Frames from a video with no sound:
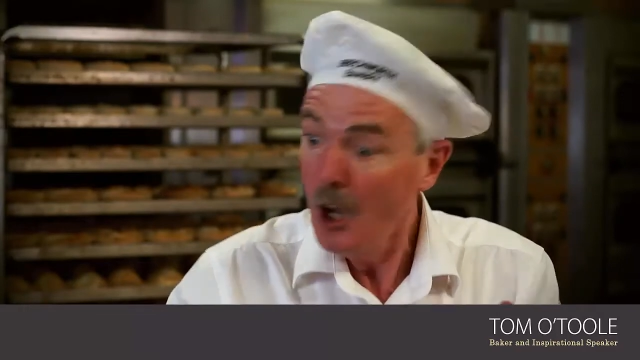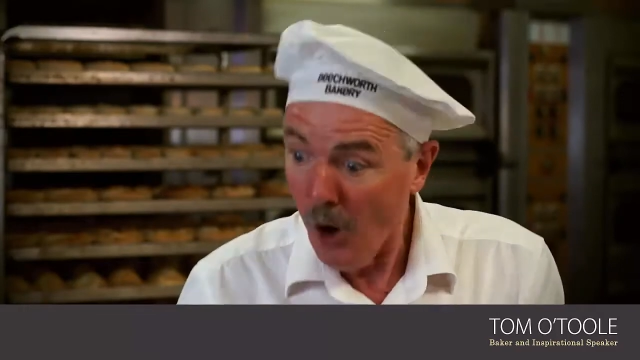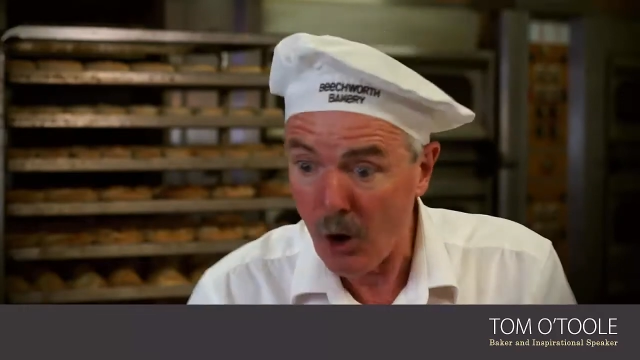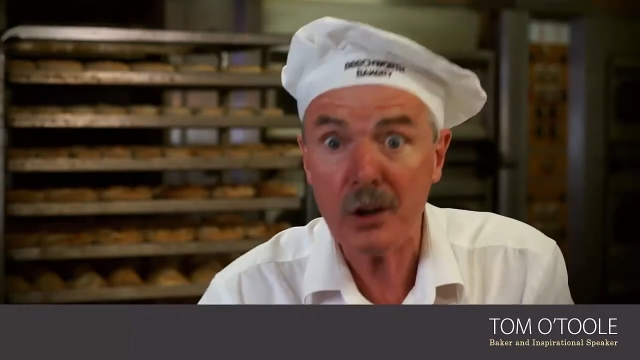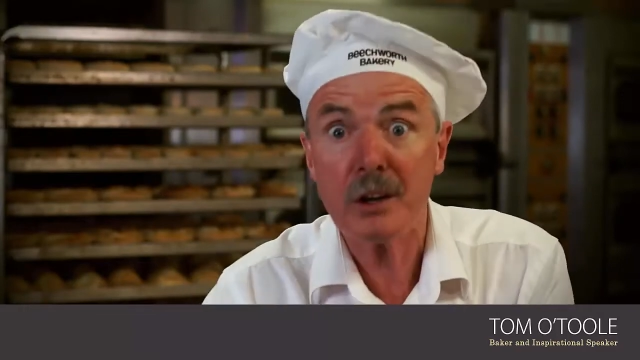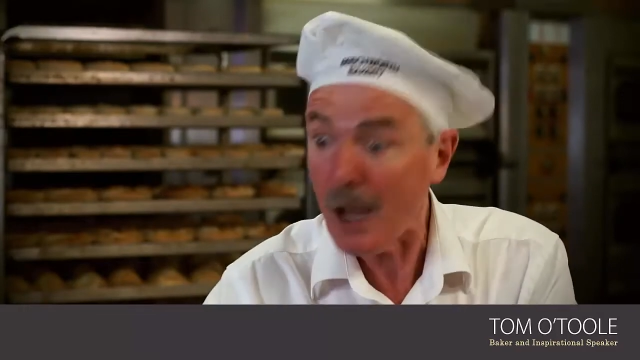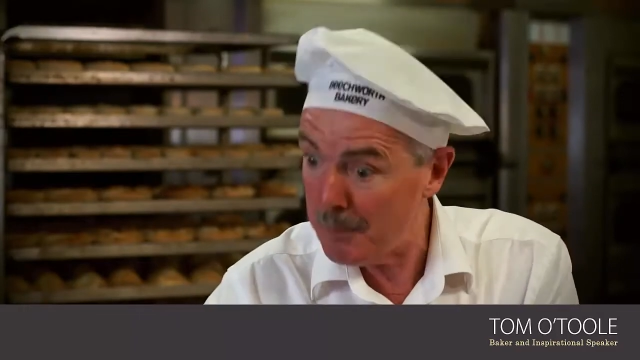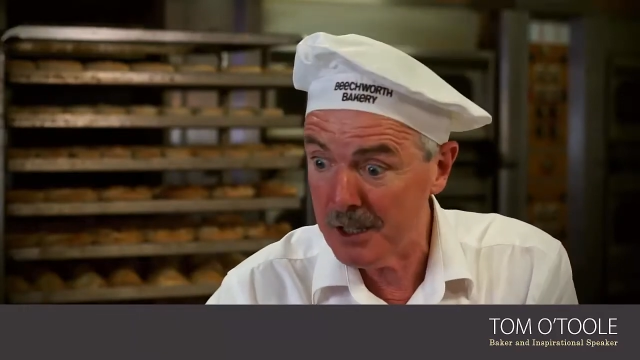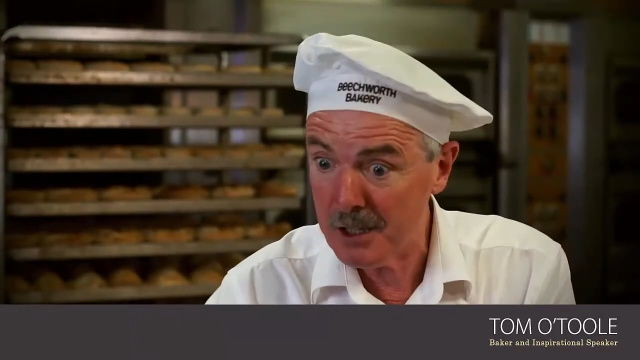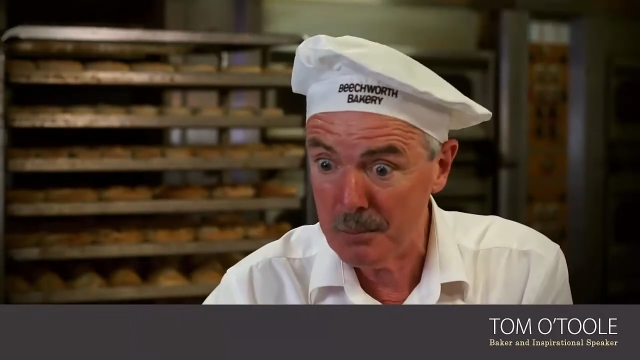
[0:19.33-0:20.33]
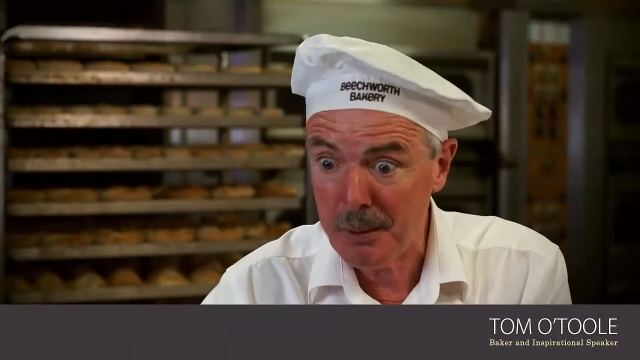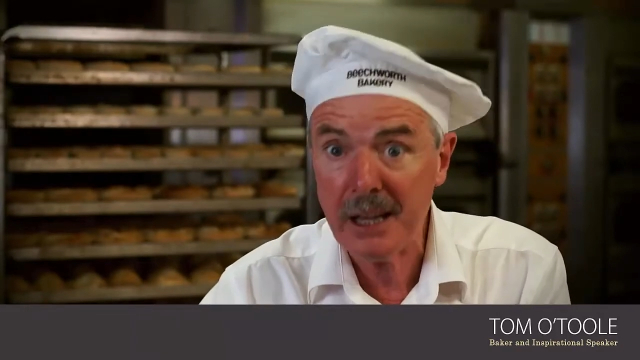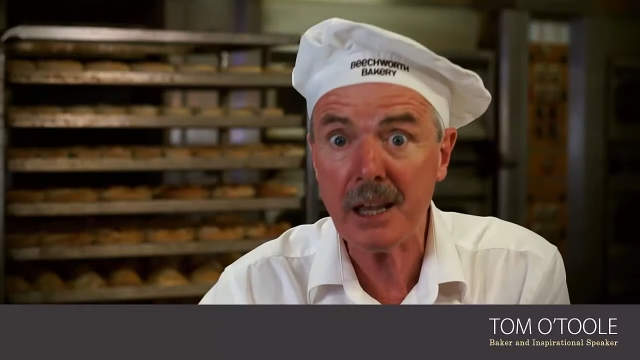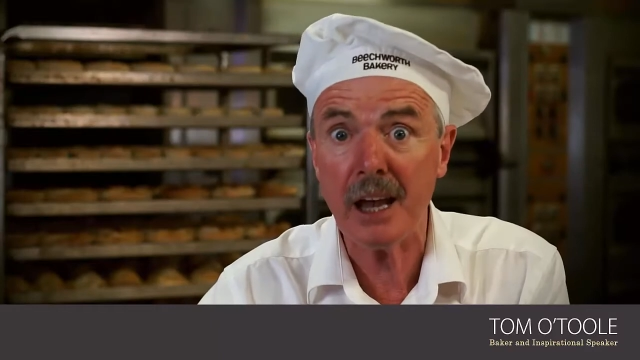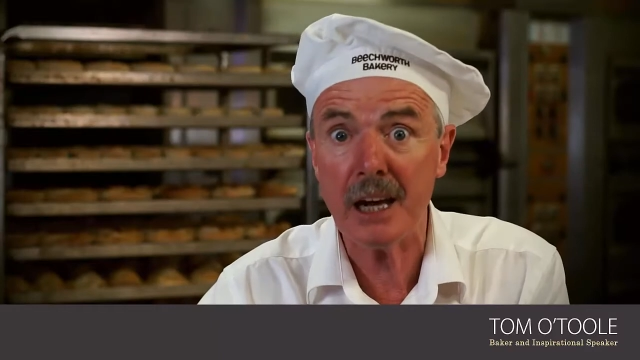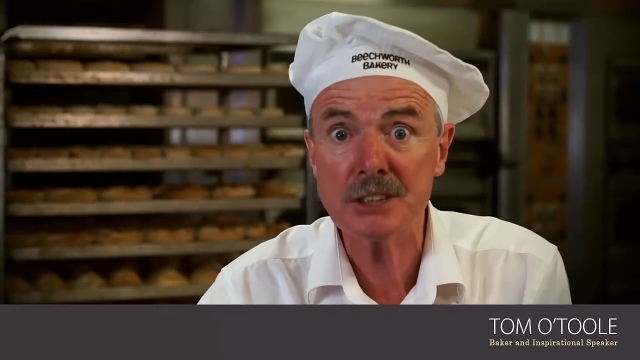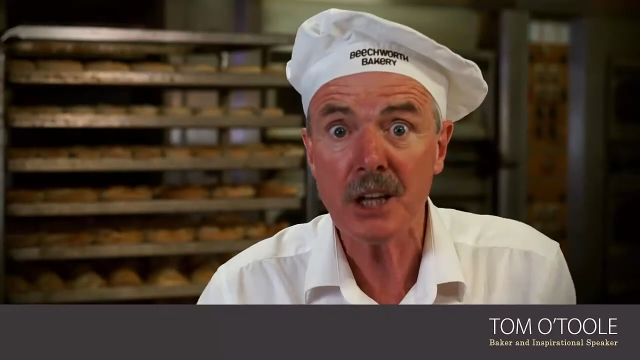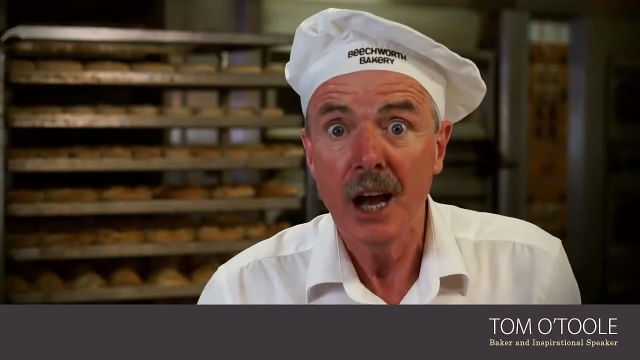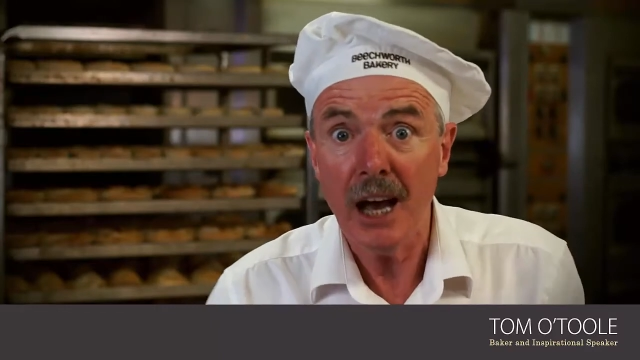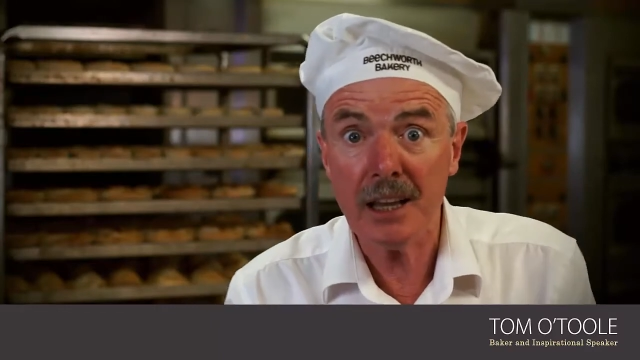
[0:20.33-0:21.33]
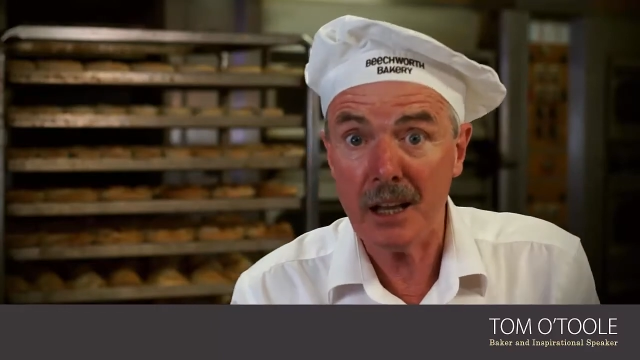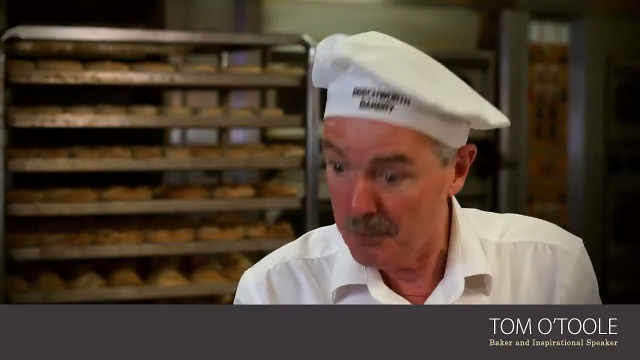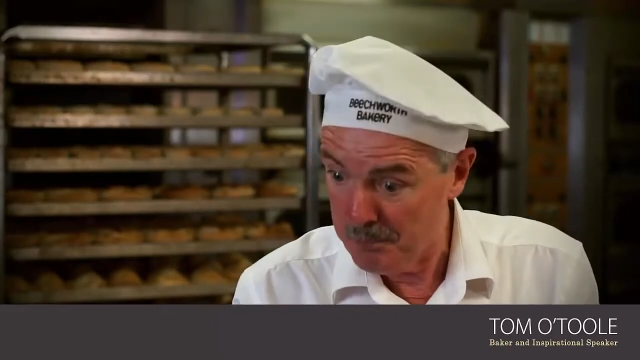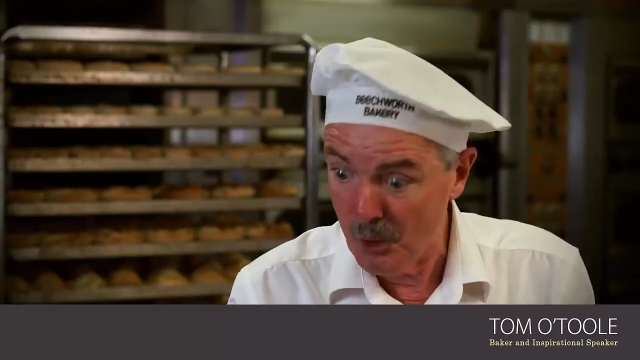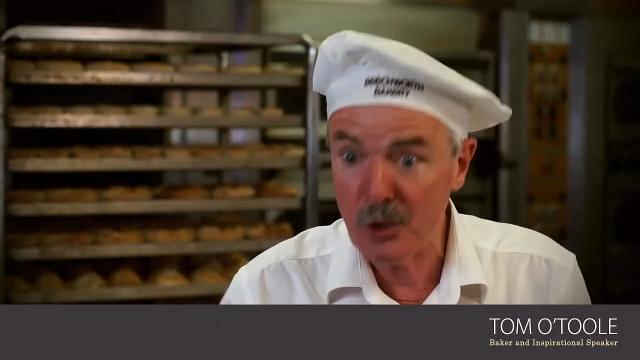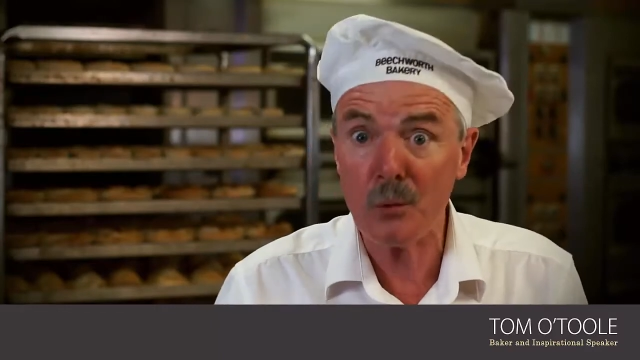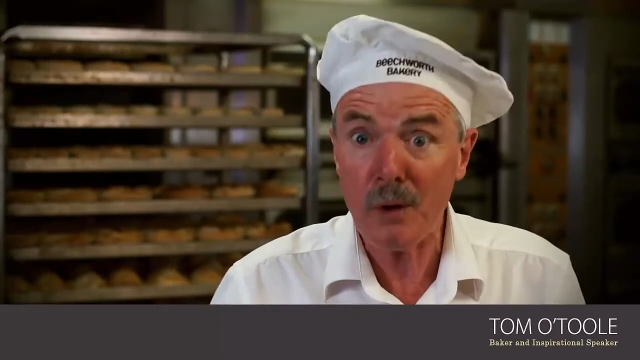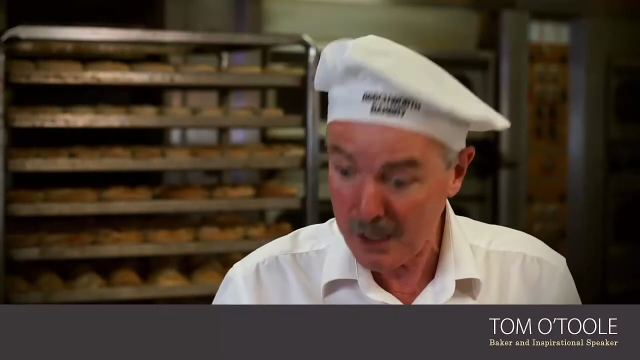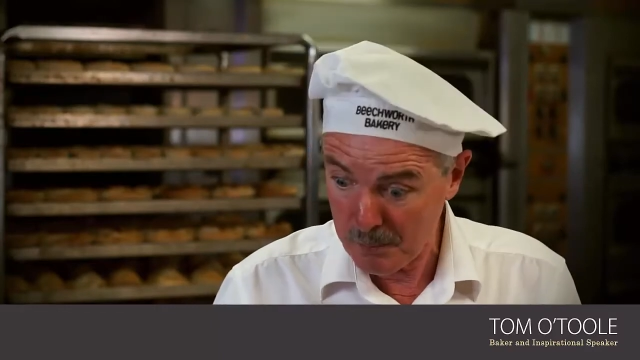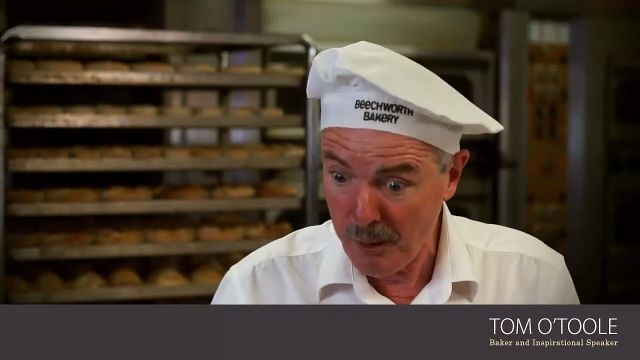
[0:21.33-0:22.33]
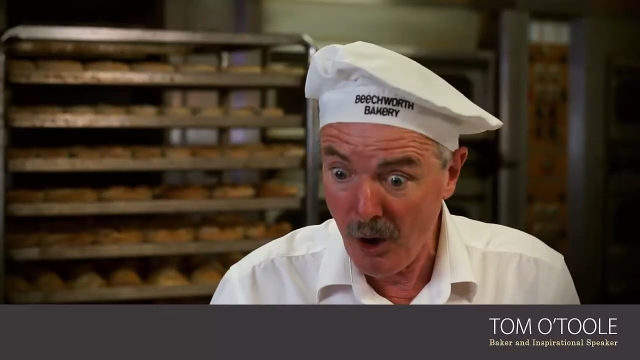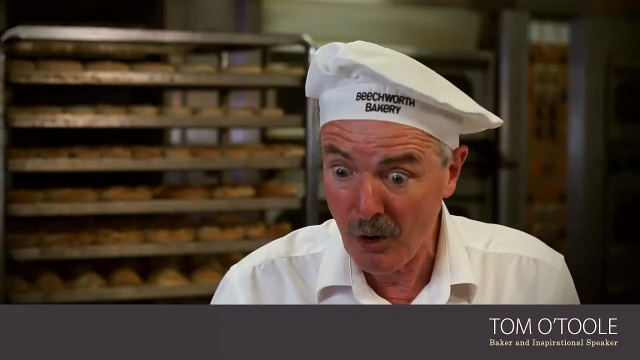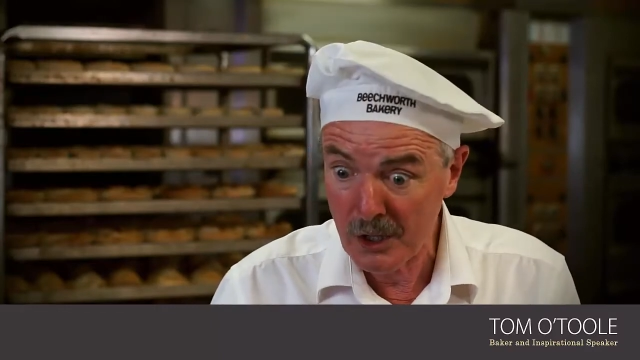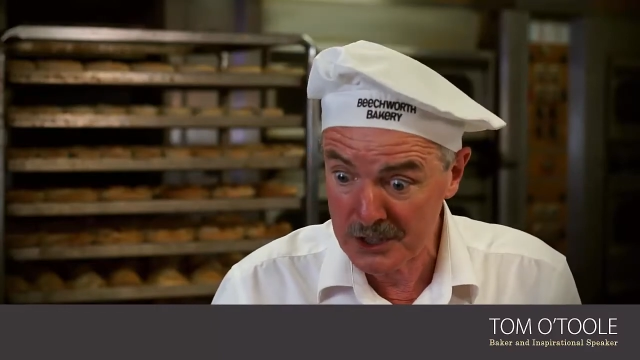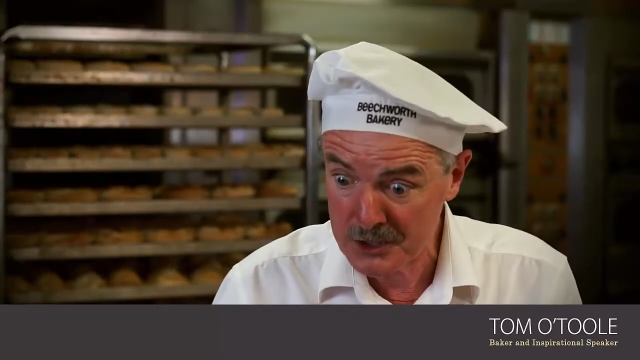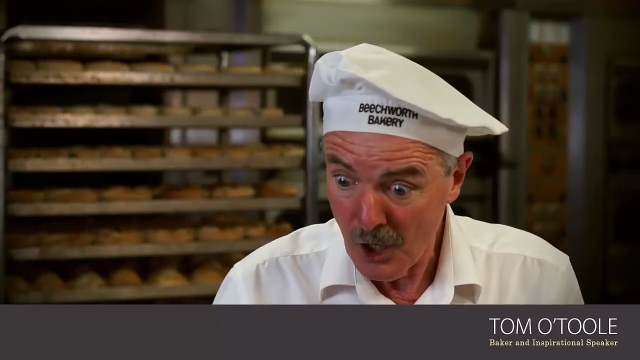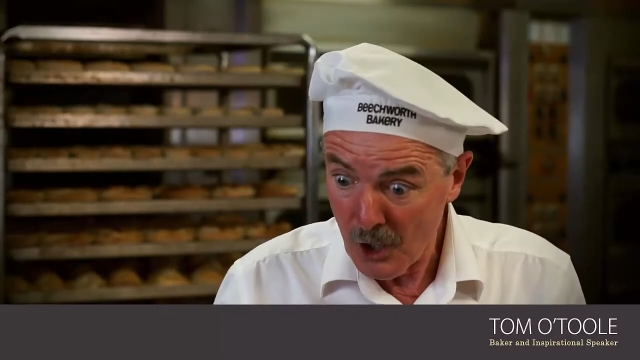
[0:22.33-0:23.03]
Or they'd come into the bakehouse and they'll have burnt a rack of pies.